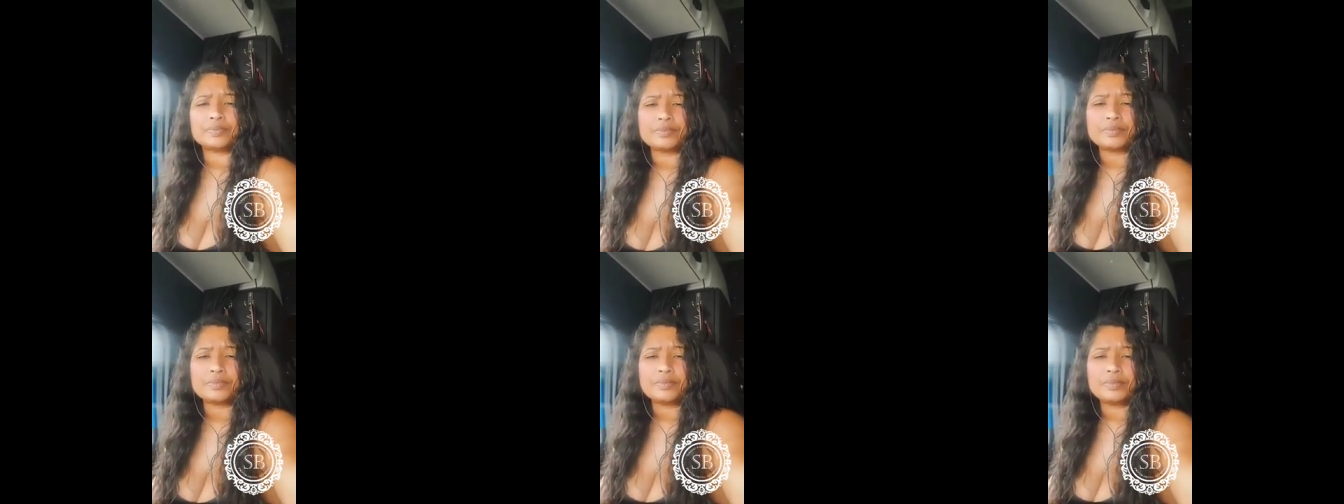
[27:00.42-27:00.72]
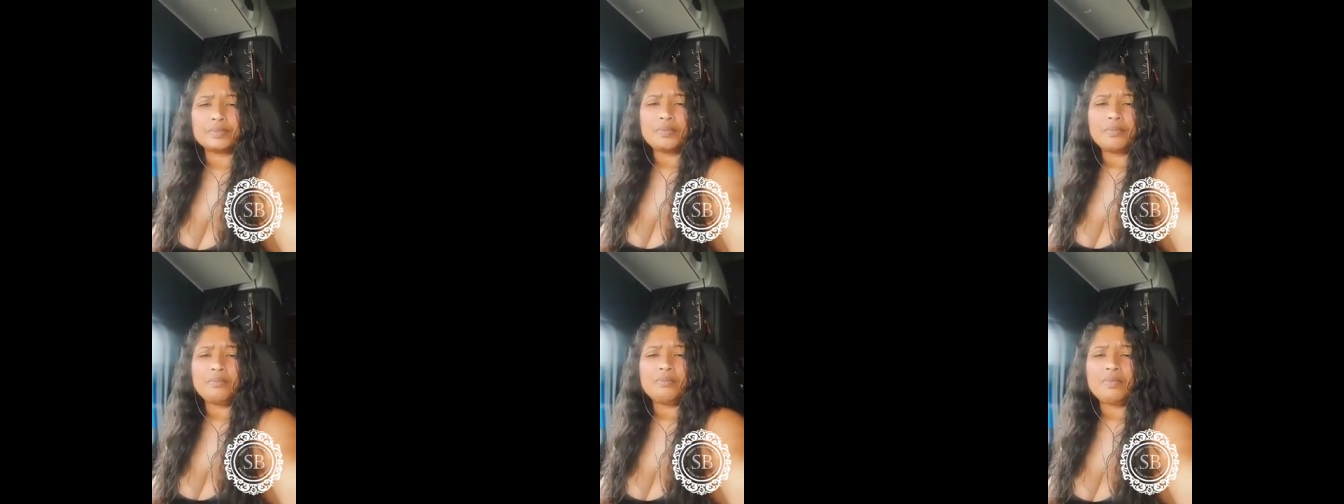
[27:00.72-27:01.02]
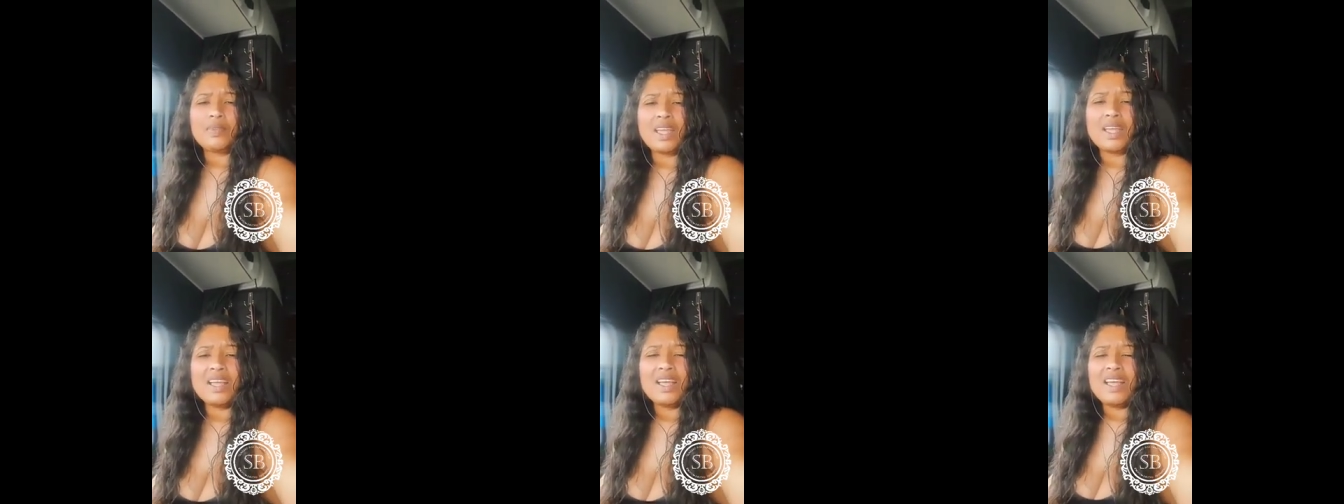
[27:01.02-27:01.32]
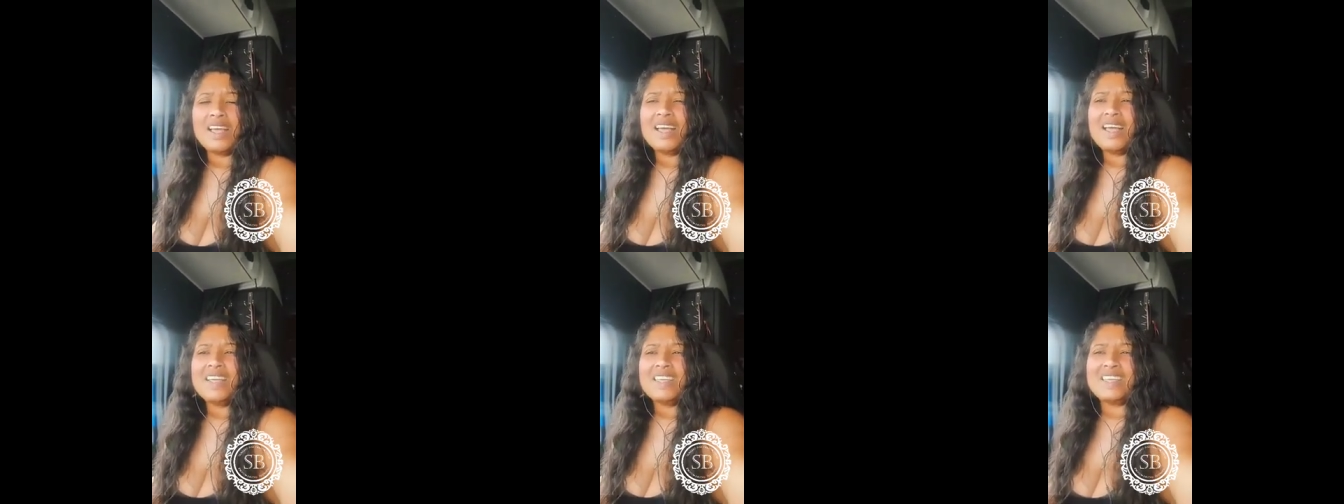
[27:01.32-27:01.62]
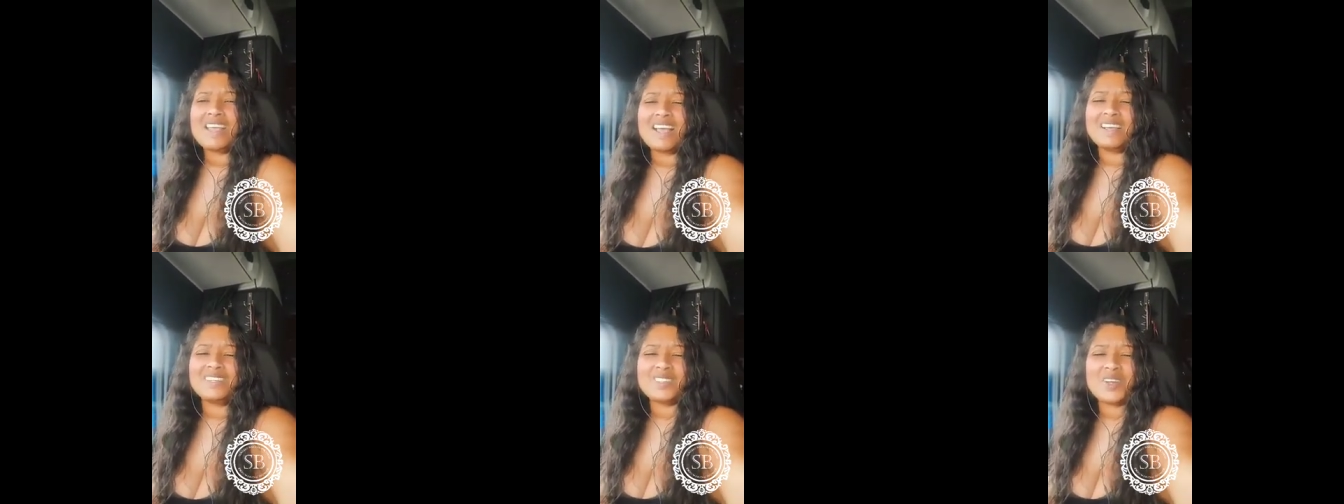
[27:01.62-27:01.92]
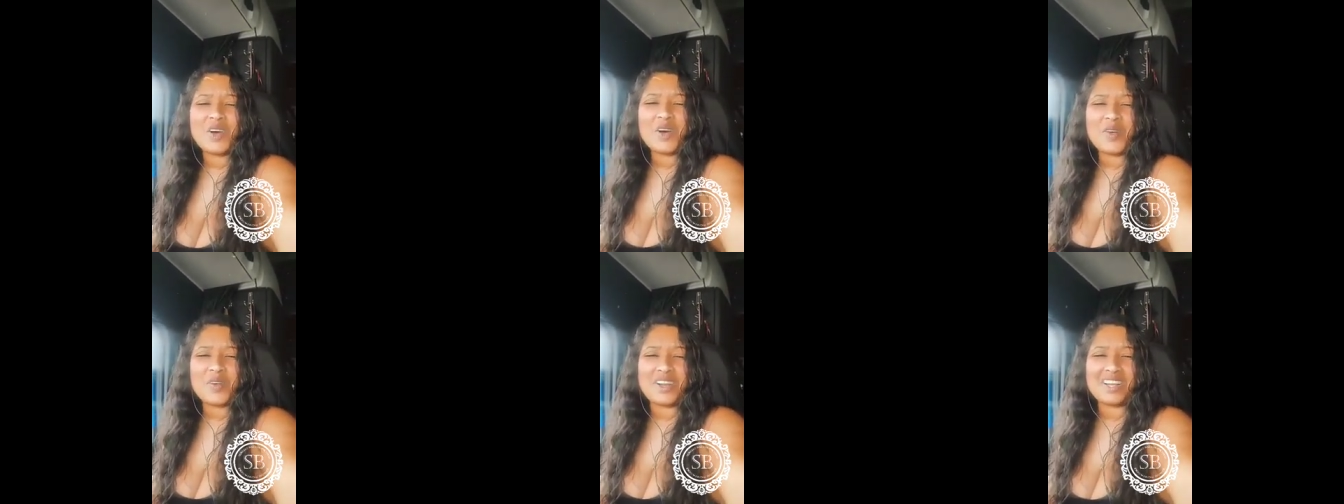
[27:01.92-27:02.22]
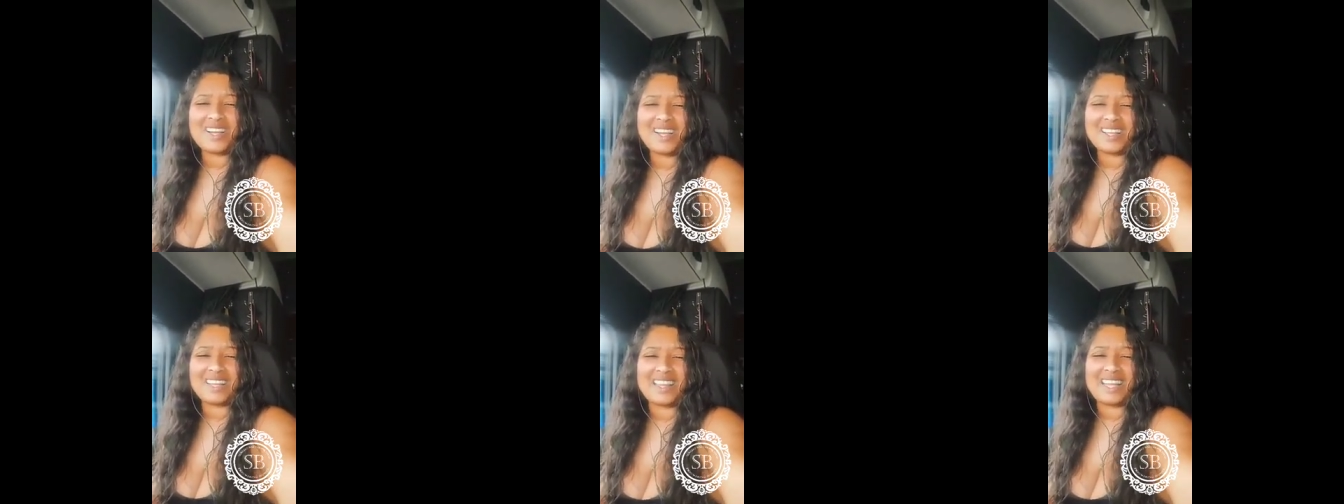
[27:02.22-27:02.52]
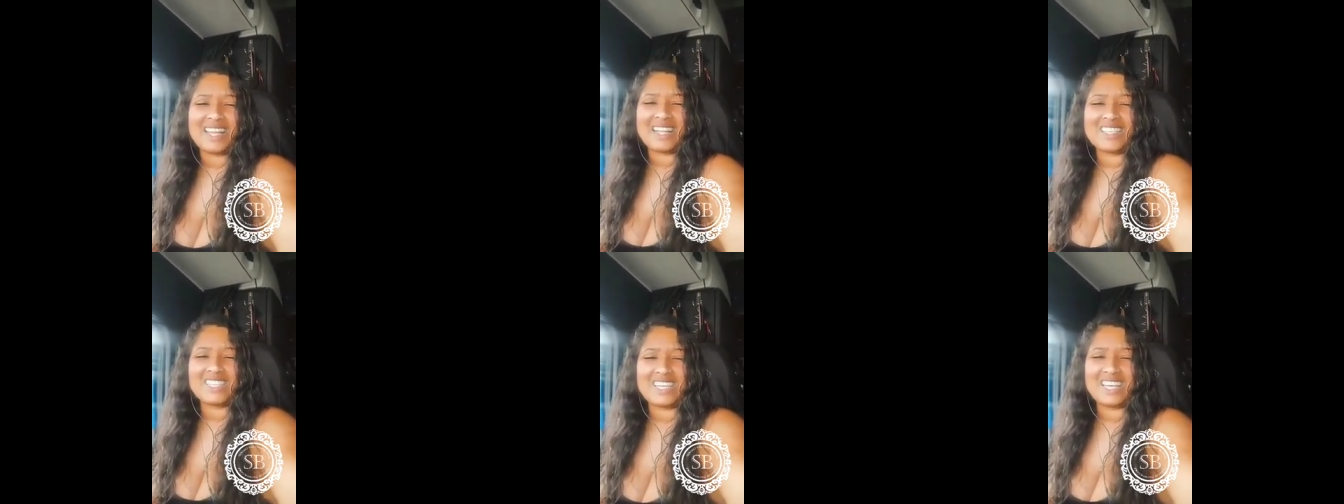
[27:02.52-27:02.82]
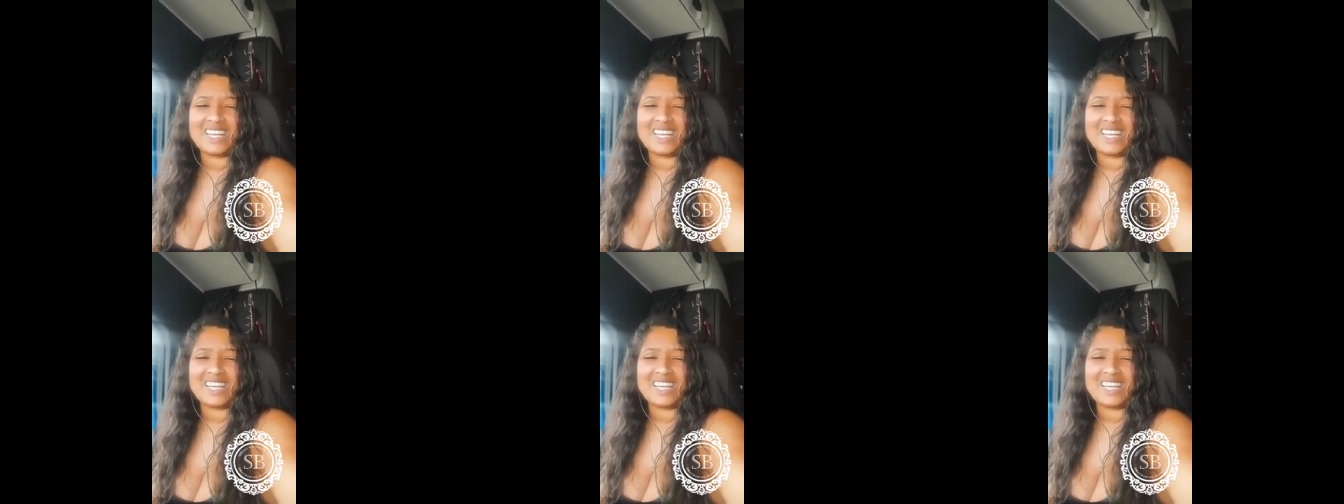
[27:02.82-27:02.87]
Yes, Corey, come leche, tie high.